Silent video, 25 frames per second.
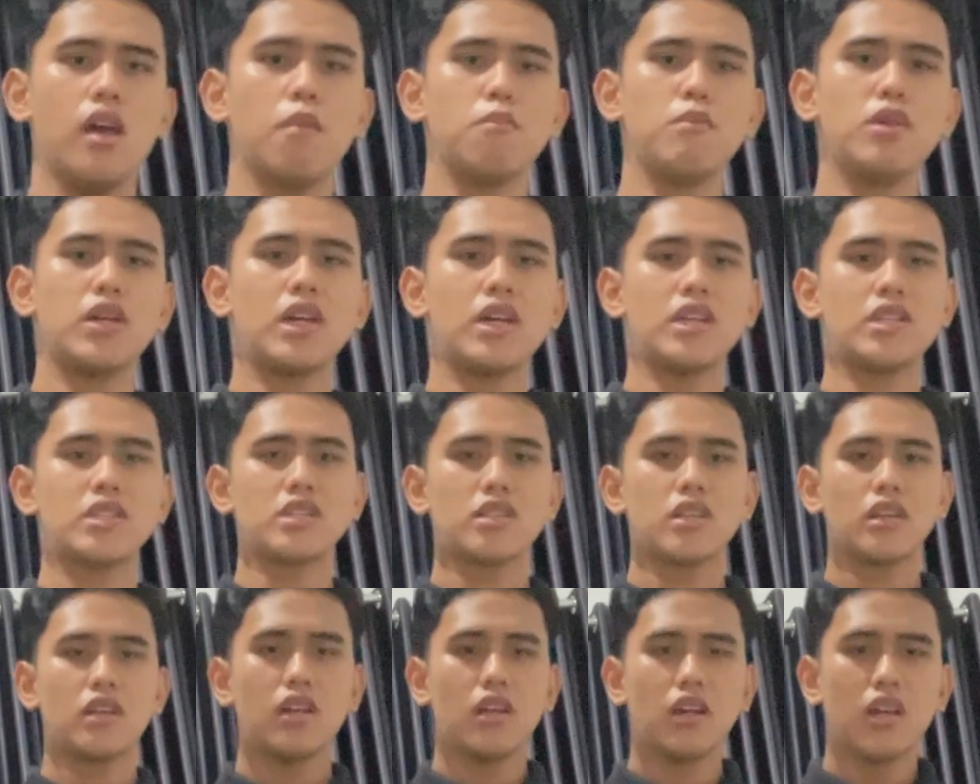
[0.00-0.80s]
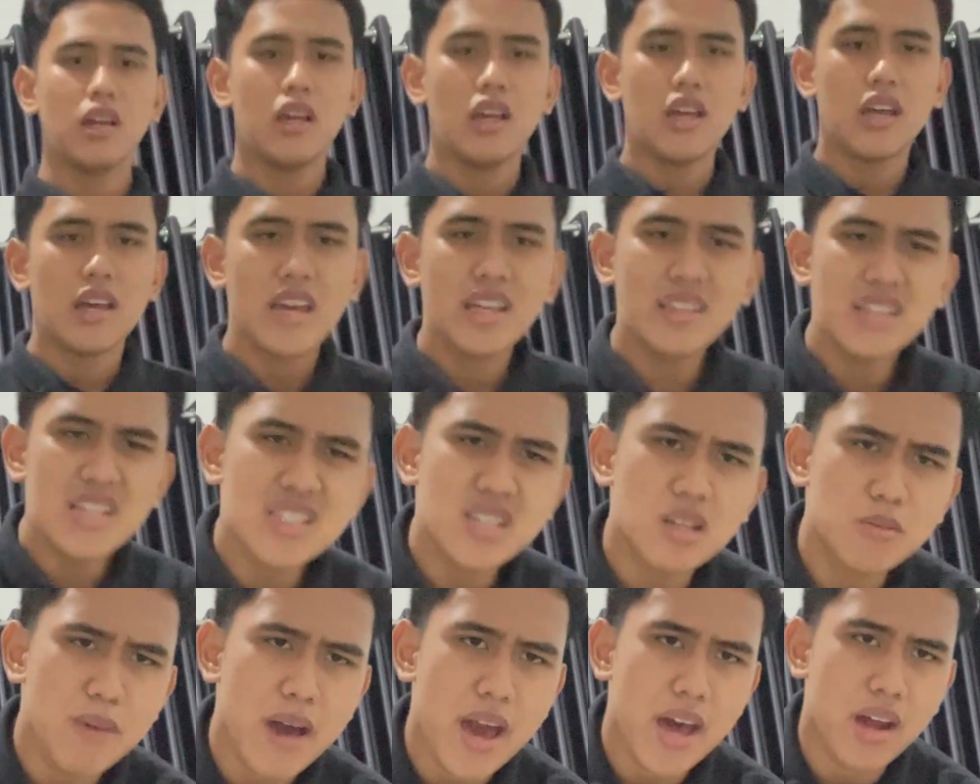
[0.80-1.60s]
Because it
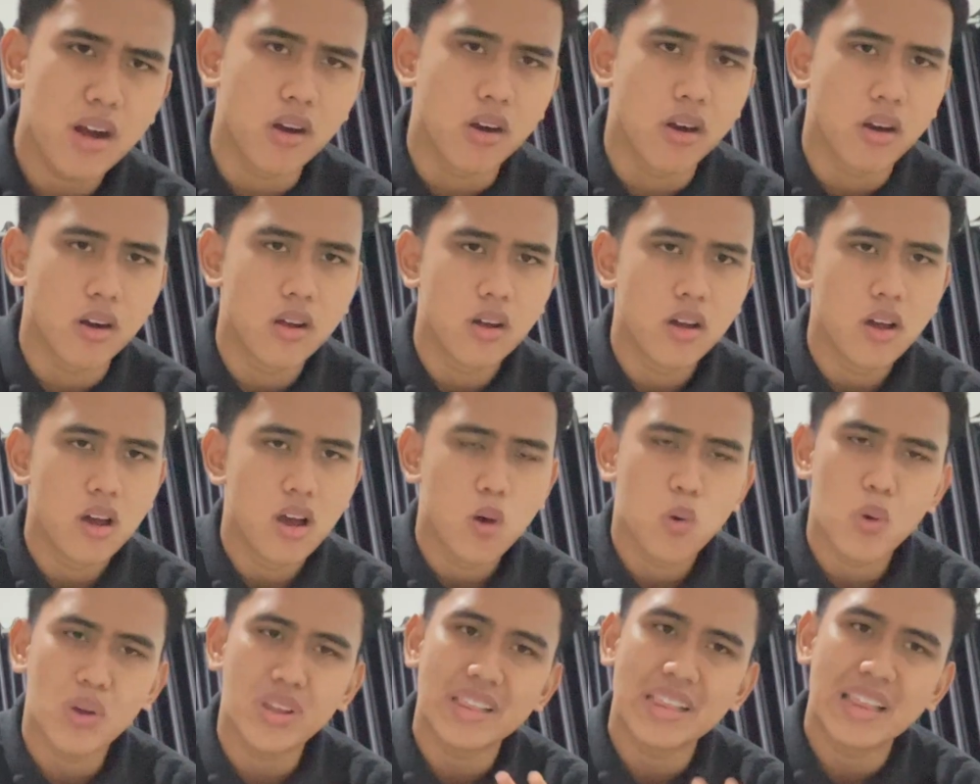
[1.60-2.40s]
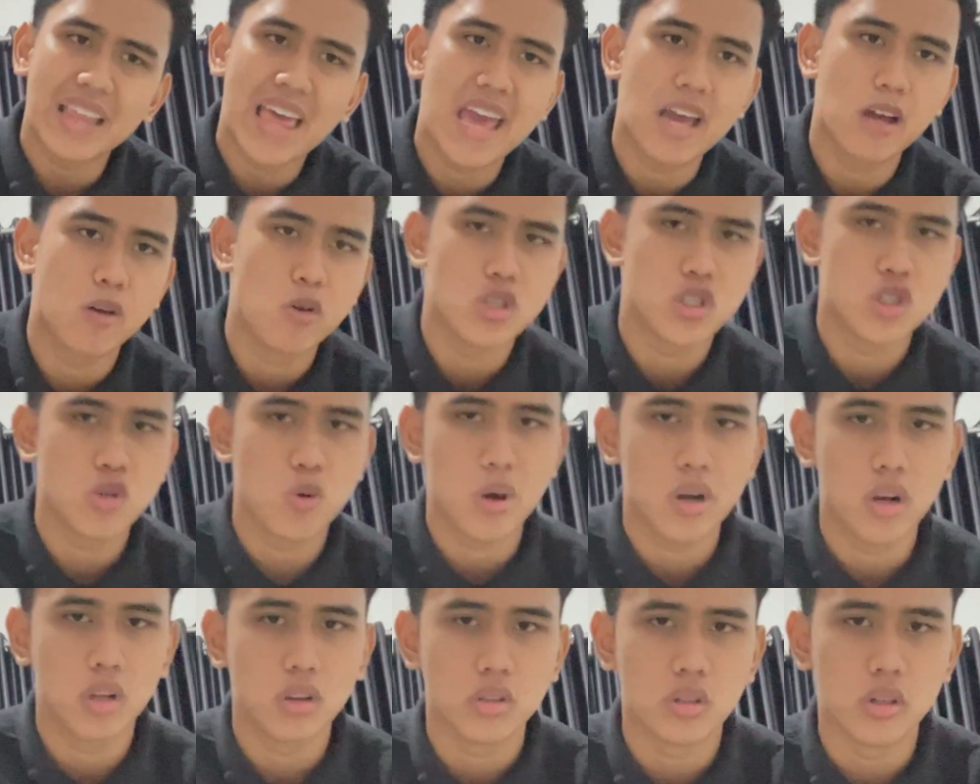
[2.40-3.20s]
doesn't matter what language you
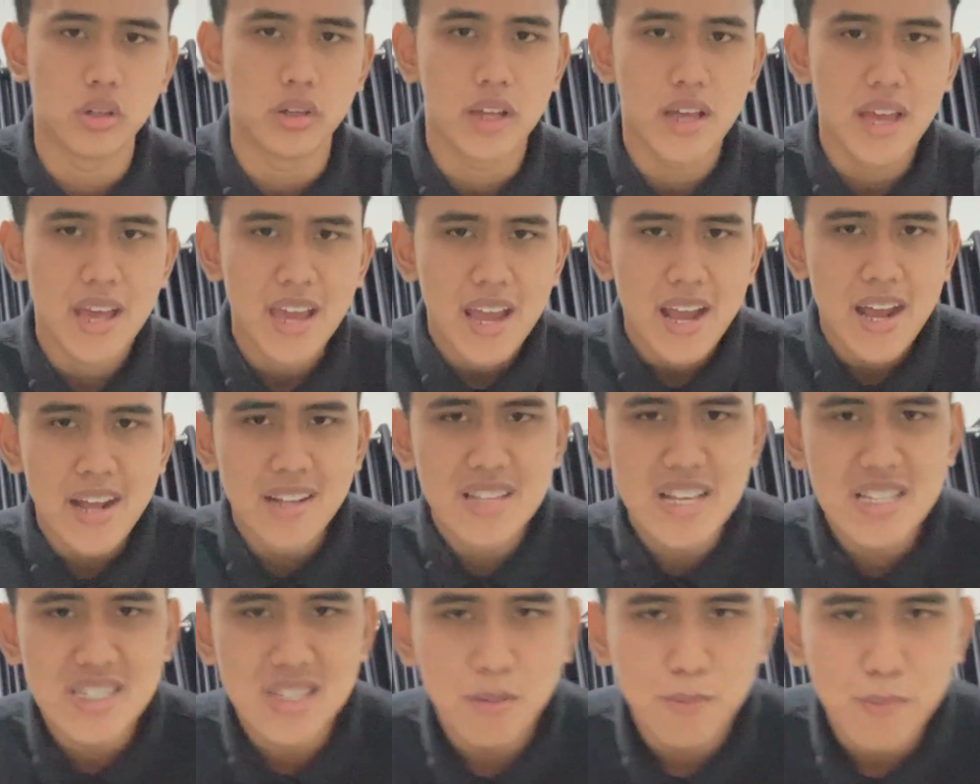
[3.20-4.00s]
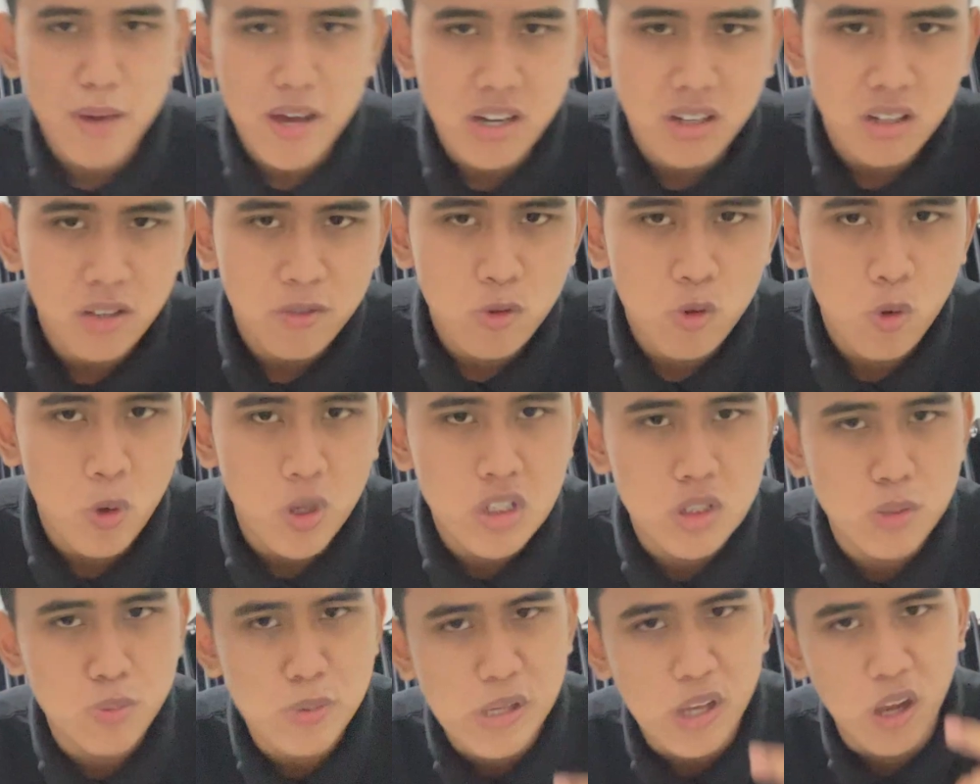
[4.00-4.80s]
want to learn. It doesn't matter if you
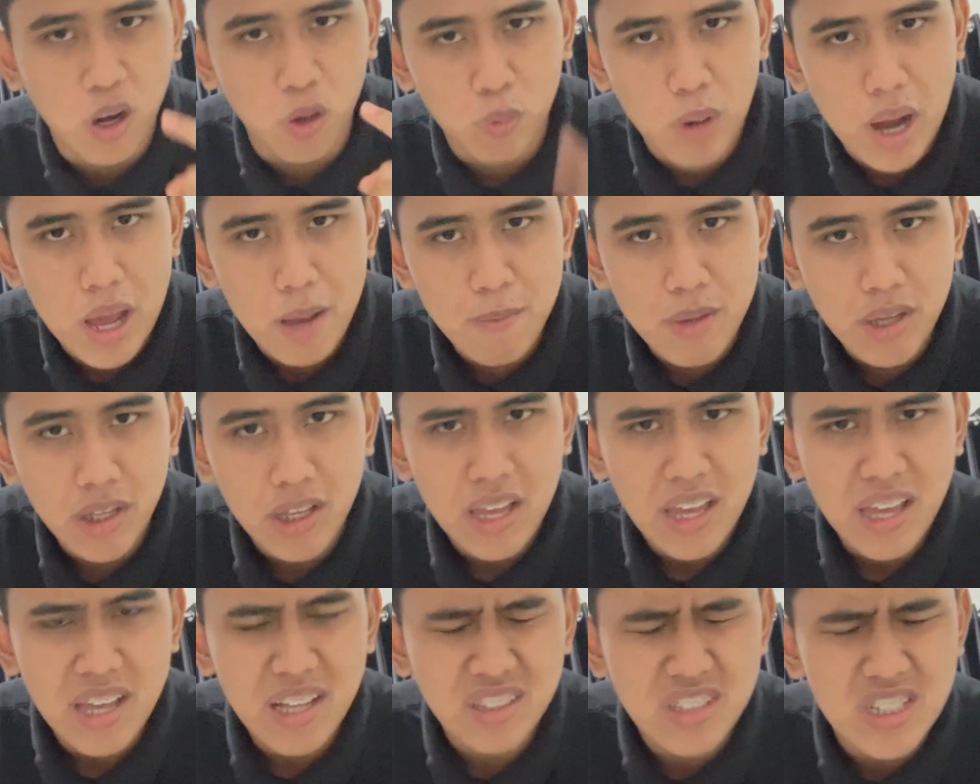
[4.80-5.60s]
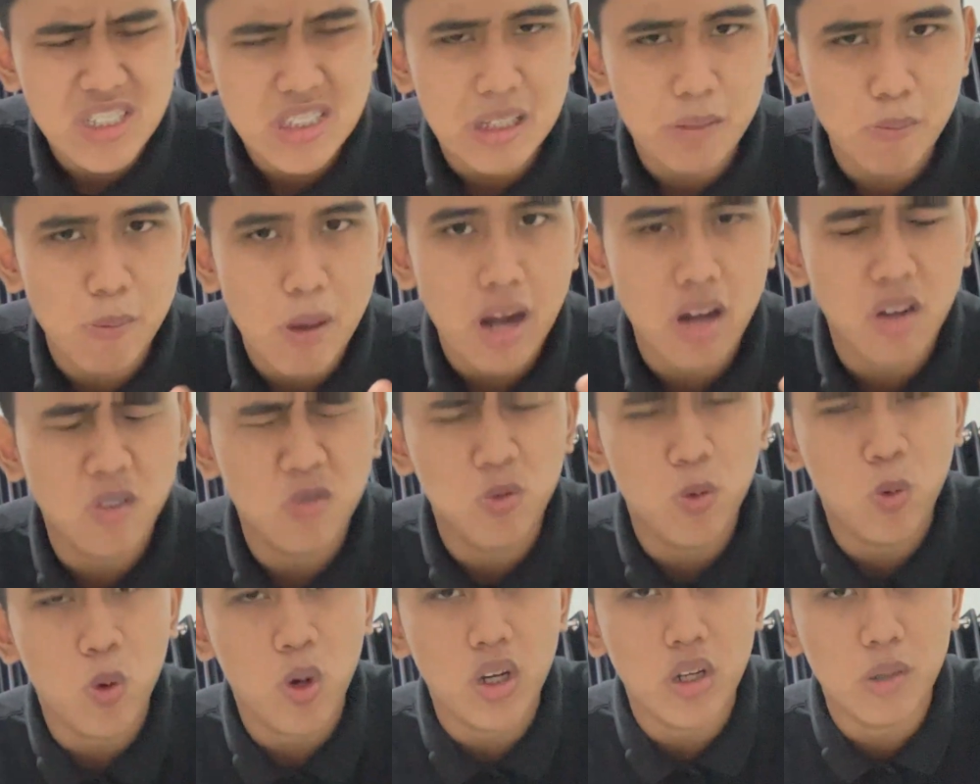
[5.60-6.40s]
want to speak Arabic. It doesn't matter
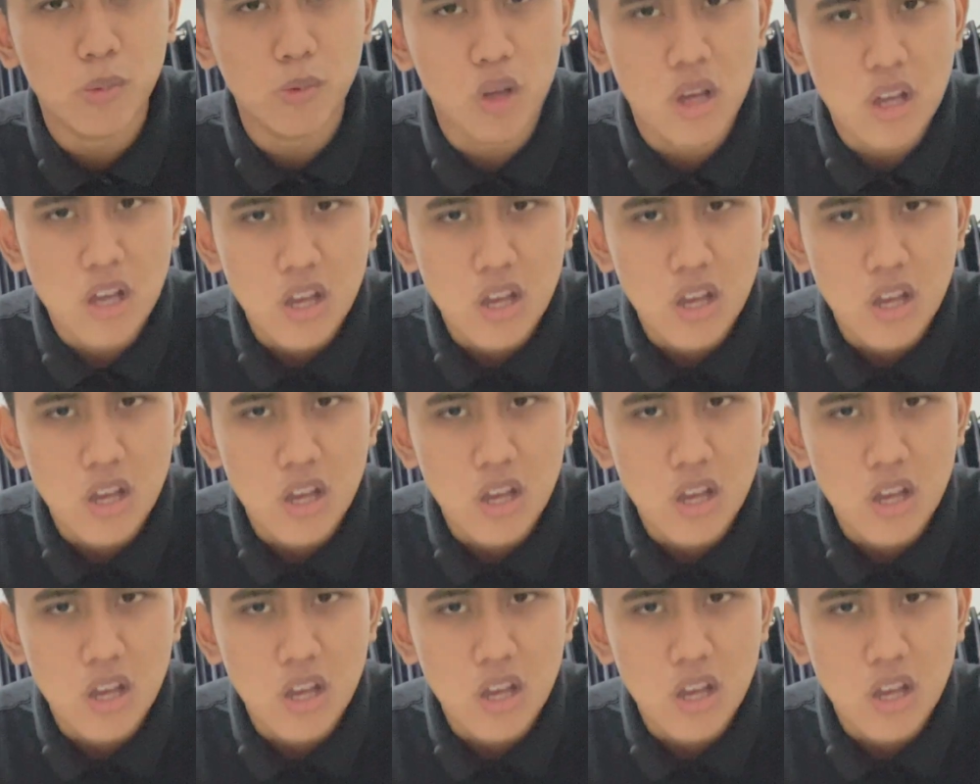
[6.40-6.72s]
if you want to